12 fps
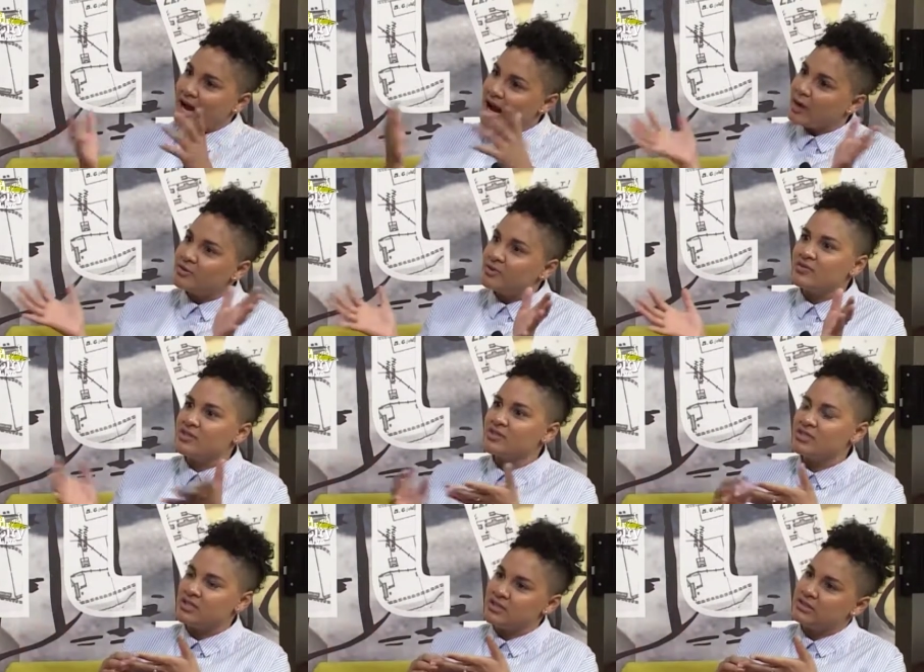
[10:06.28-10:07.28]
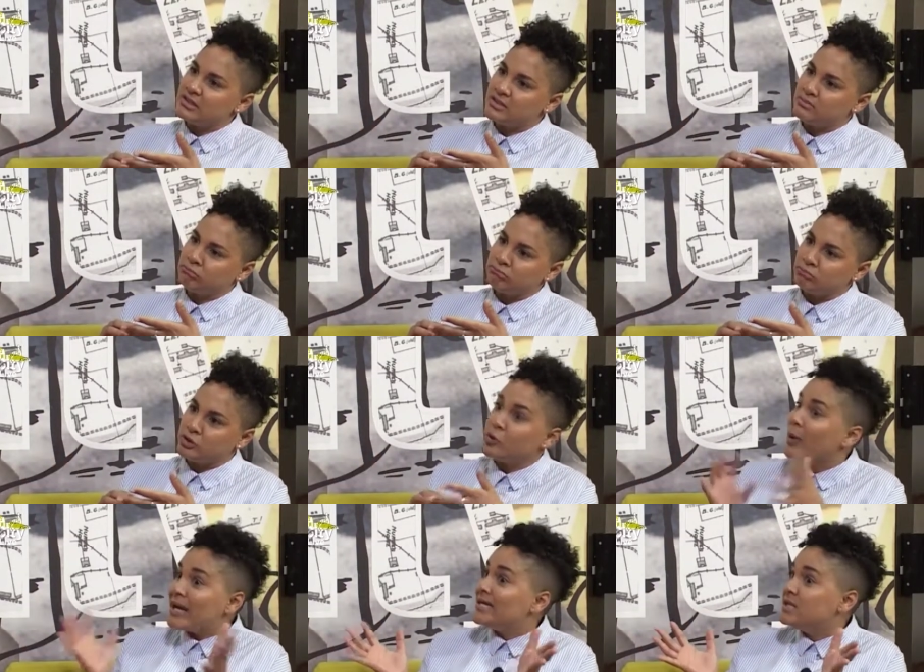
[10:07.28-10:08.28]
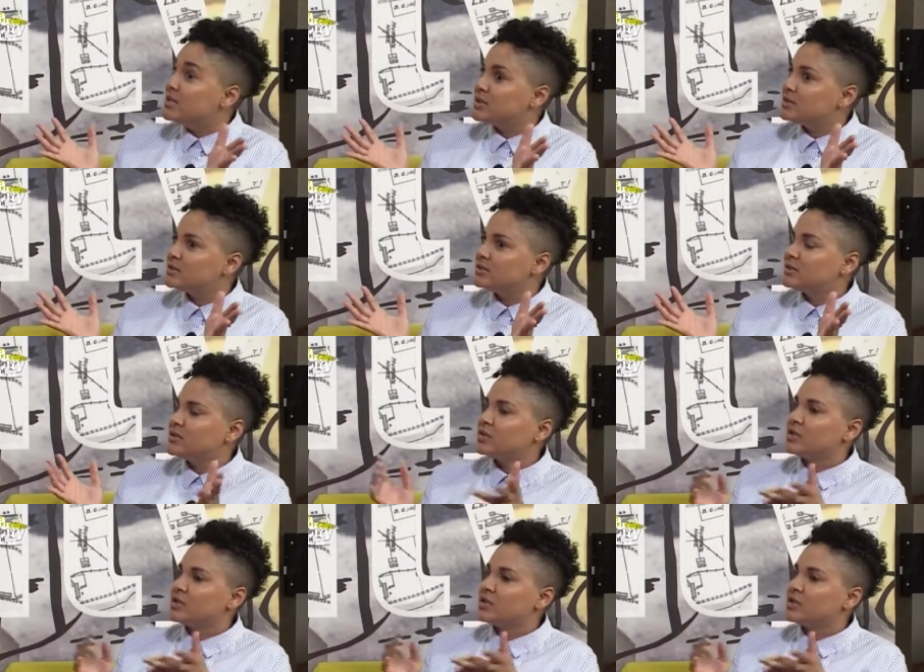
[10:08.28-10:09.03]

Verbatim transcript: out of this, is to end it.